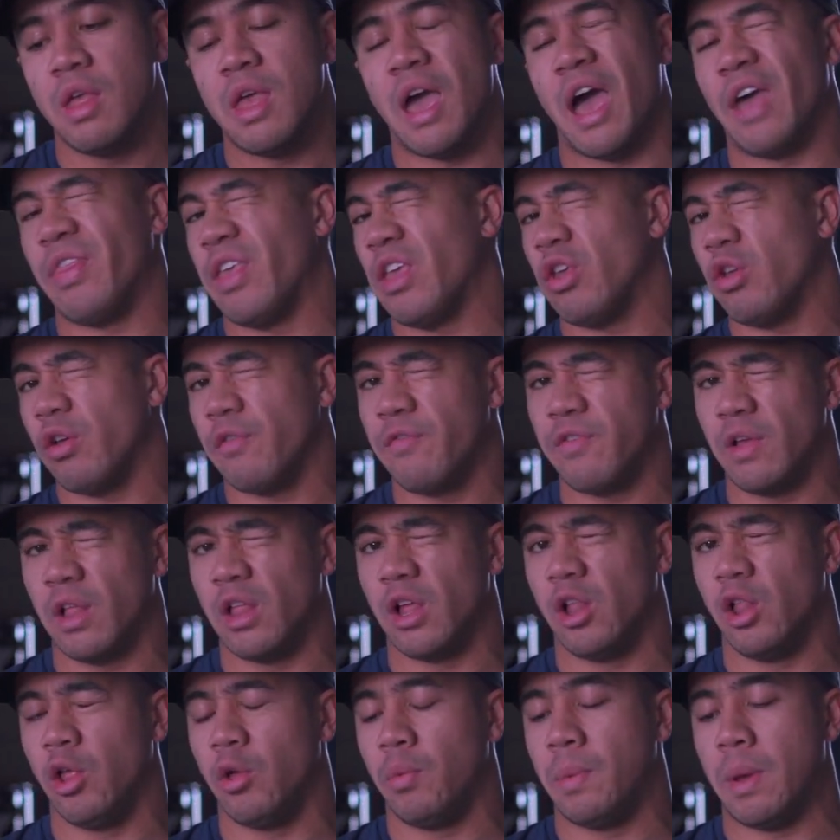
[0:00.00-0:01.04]
I think you can feel it a
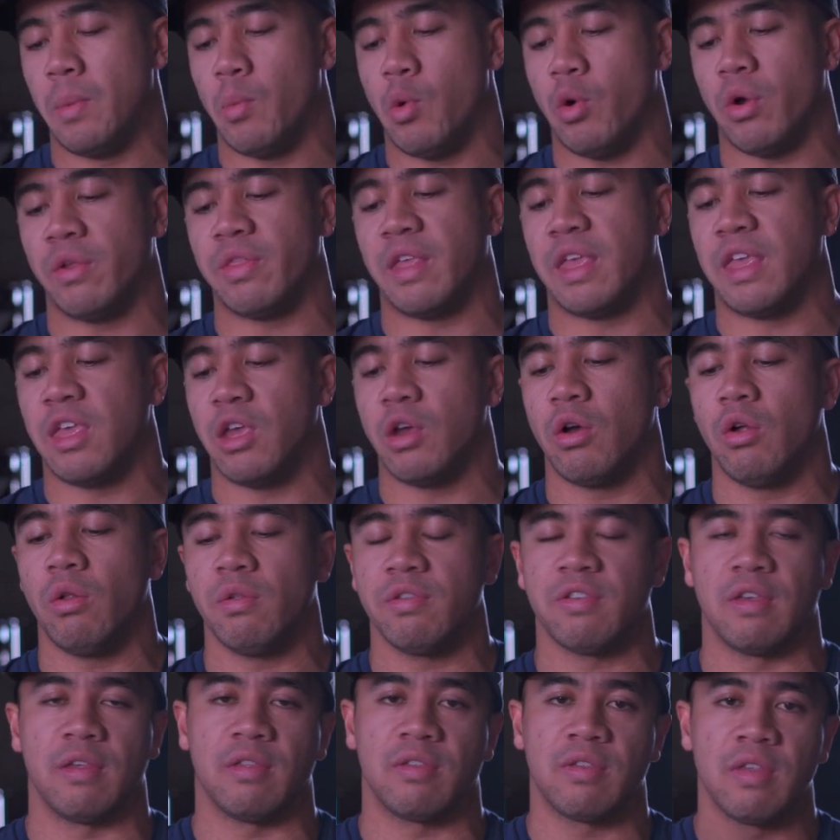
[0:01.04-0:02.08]
little bit more in the heel
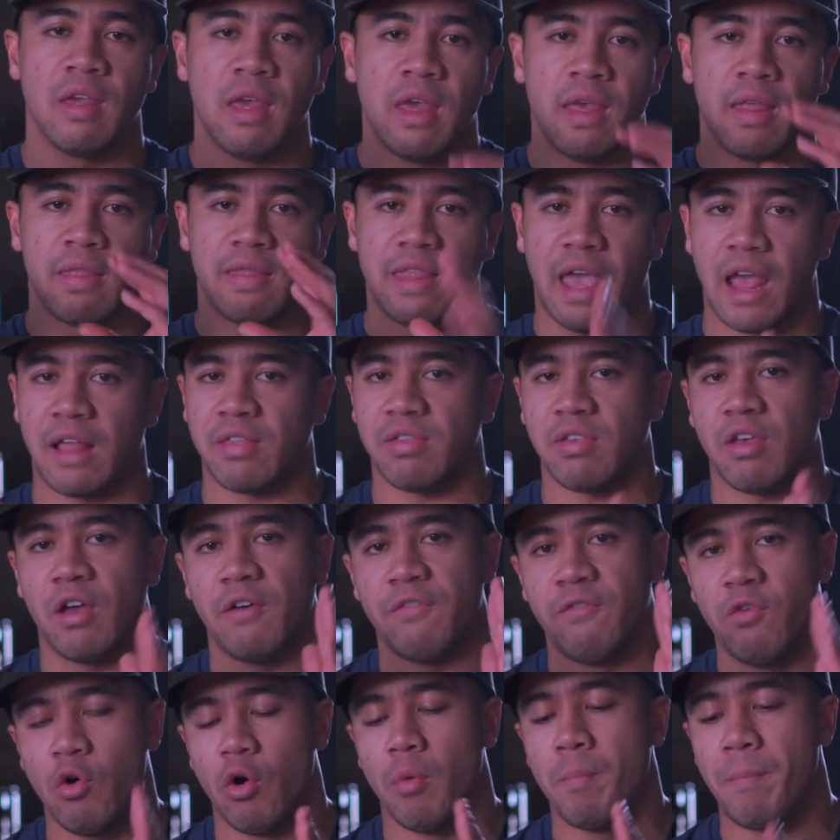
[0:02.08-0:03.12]
since that's a
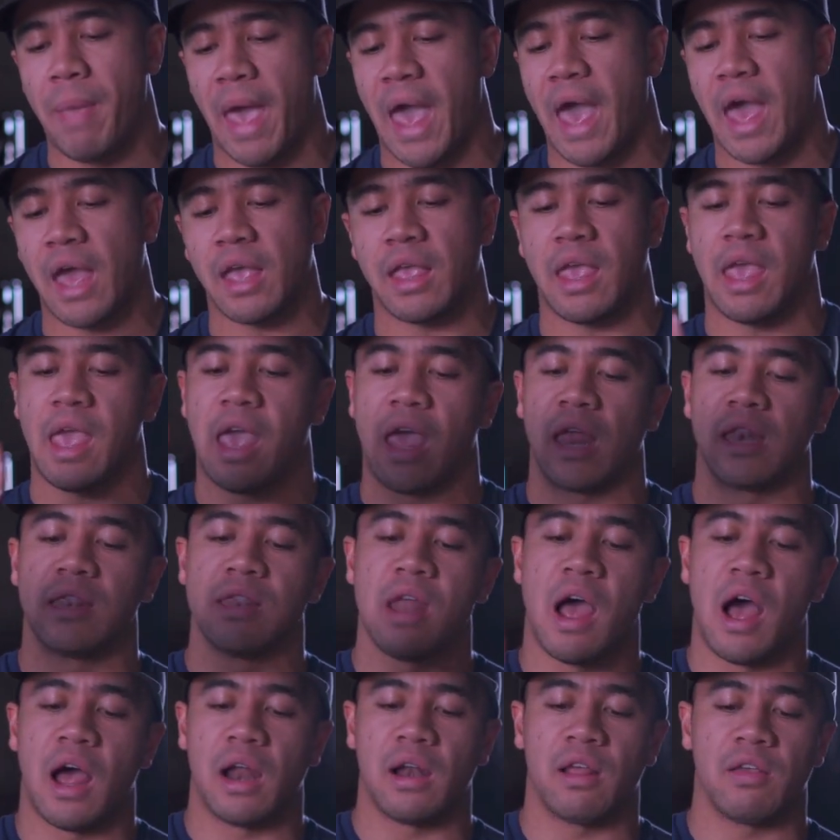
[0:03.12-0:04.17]
full bag and
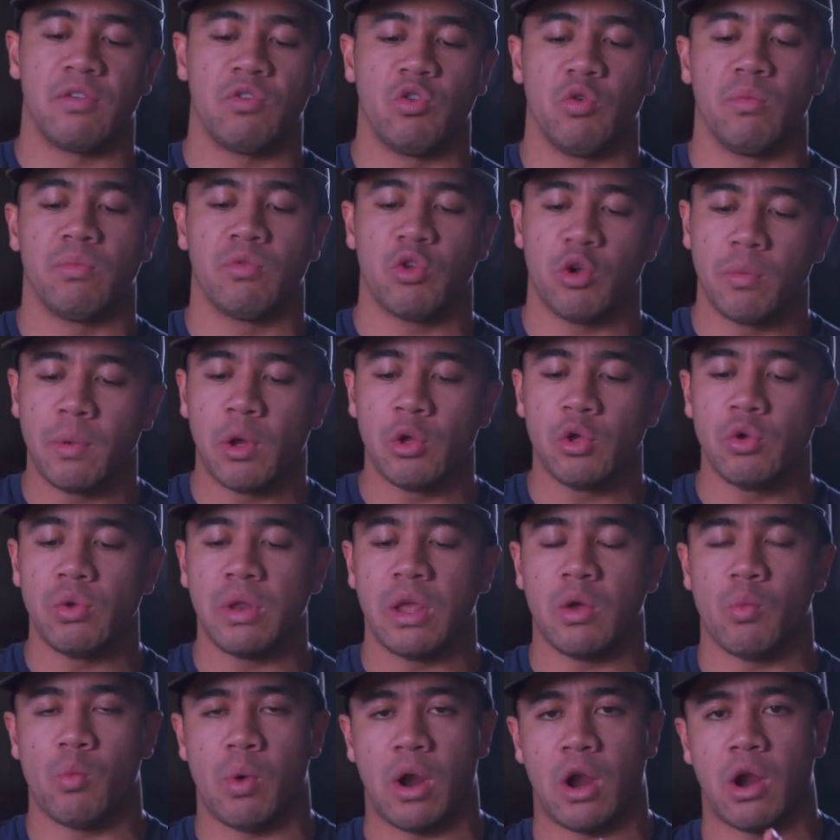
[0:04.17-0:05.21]
not a Zoom Turbo
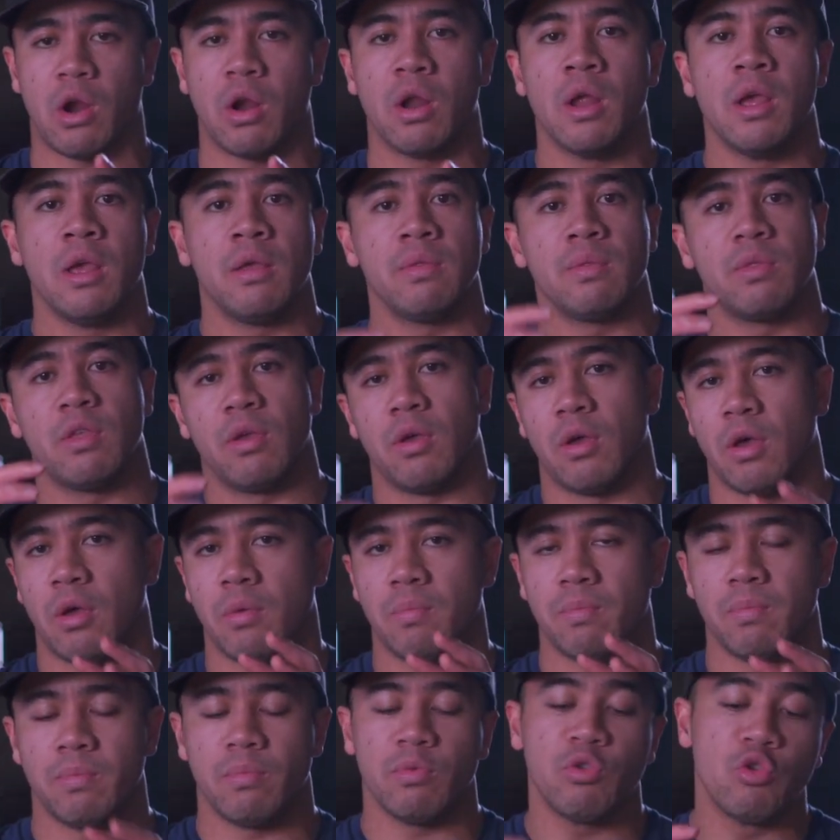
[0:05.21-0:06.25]
unit where the
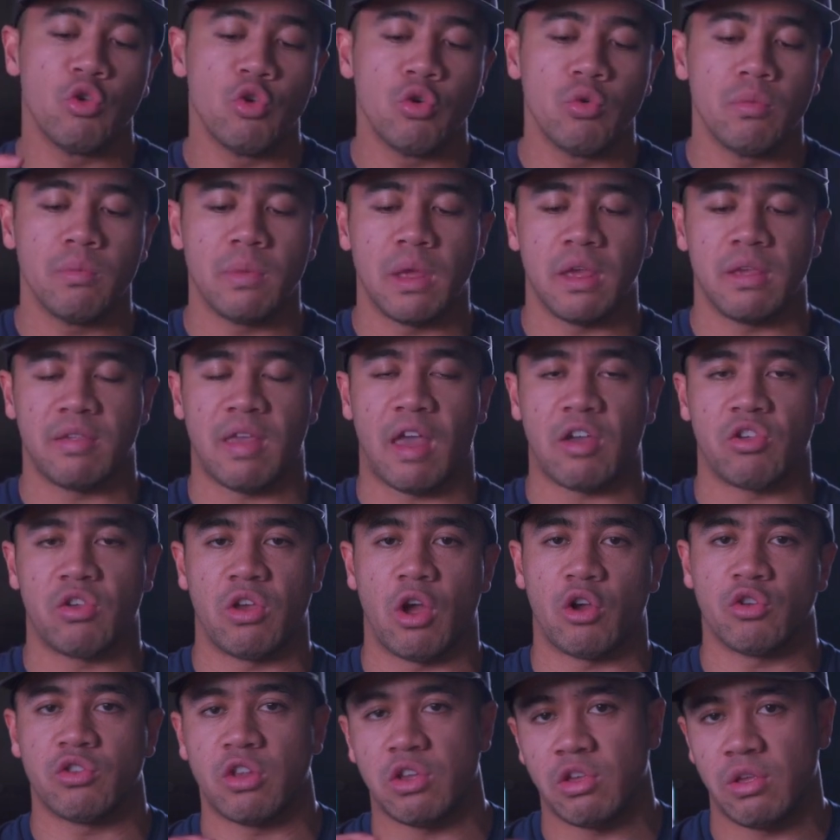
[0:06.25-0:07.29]
Zoom is actually
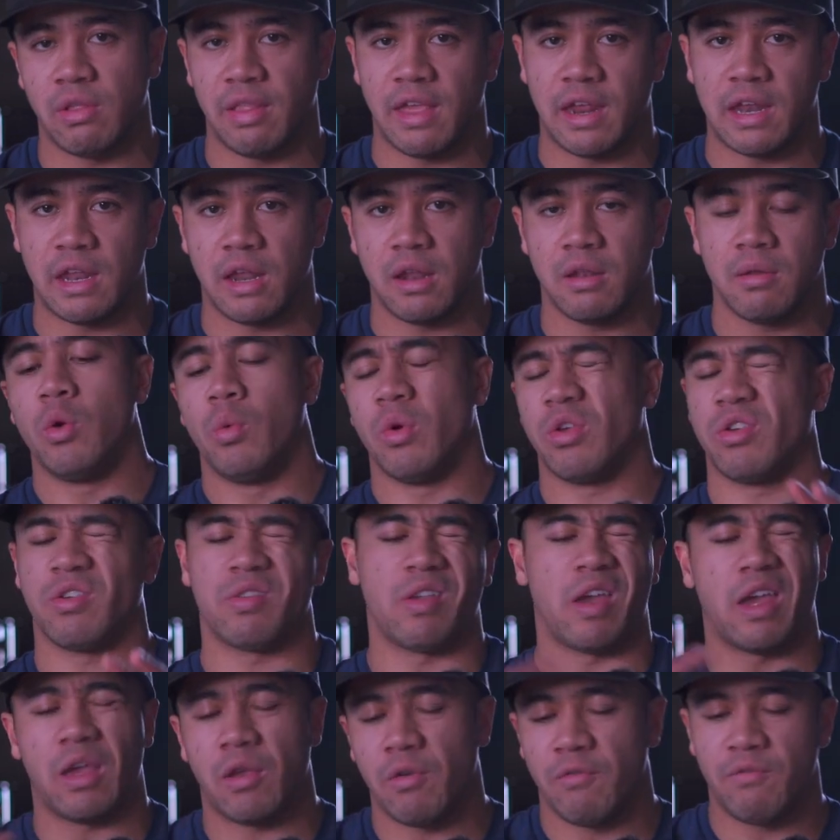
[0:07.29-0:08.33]
articulated, which is
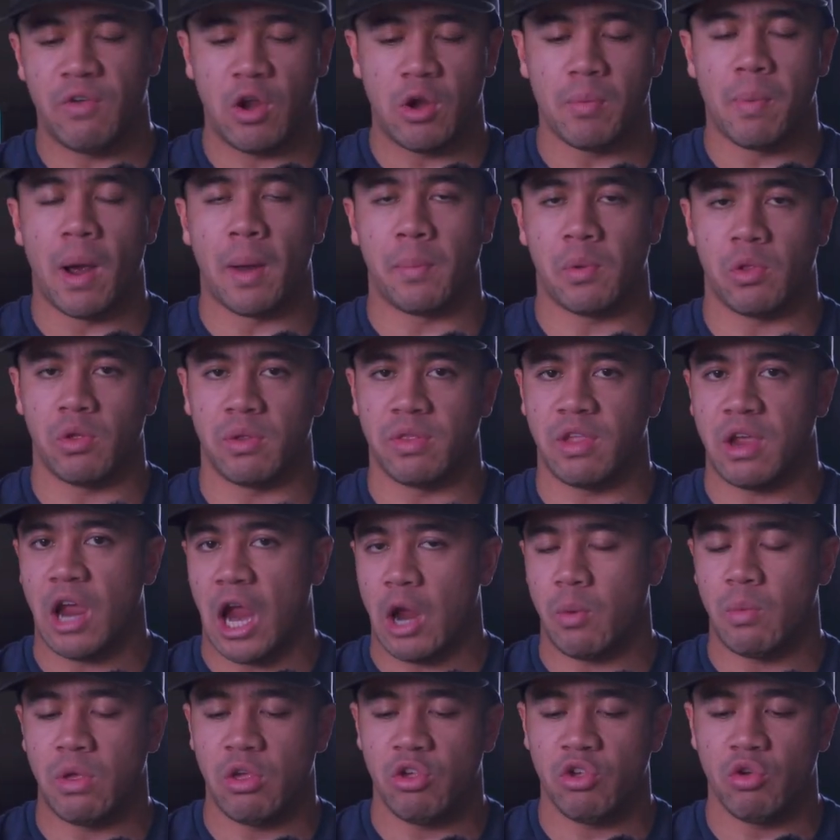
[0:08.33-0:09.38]
like very popular in the
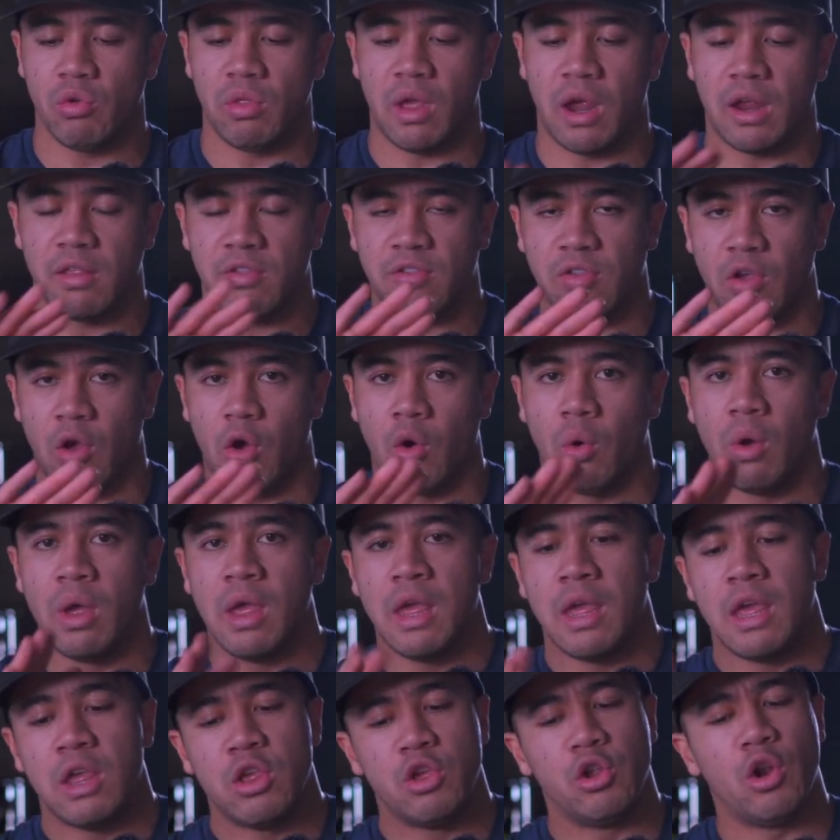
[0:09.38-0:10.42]
Kyrie shoe line. So
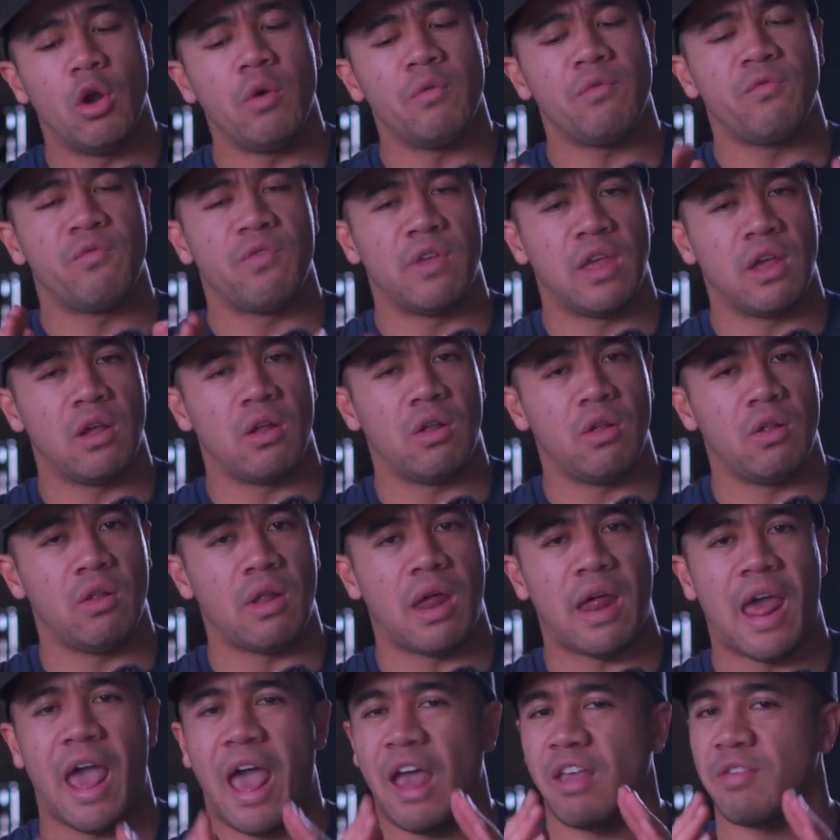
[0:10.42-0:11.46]
you don't feel
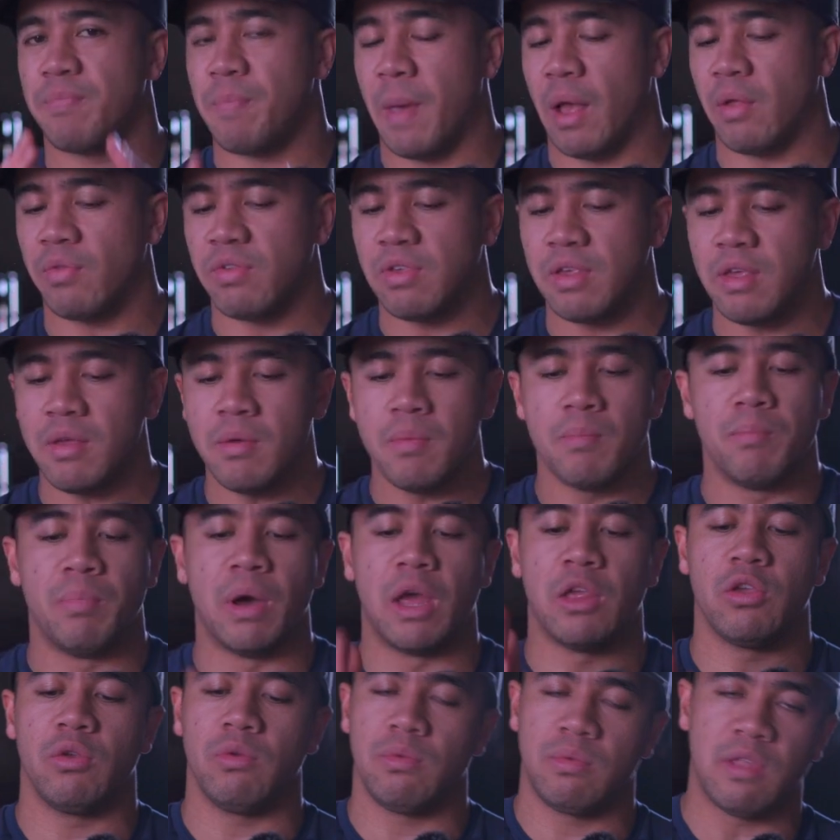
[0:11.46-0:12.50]
as bouncy, but
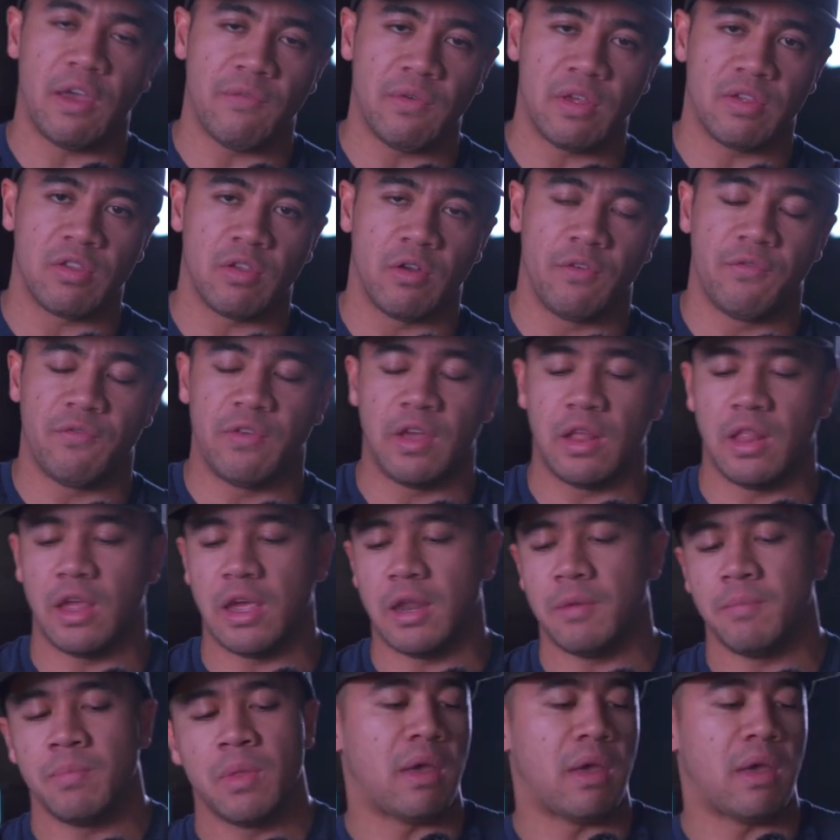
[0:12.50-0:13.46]
you definitely still feel it.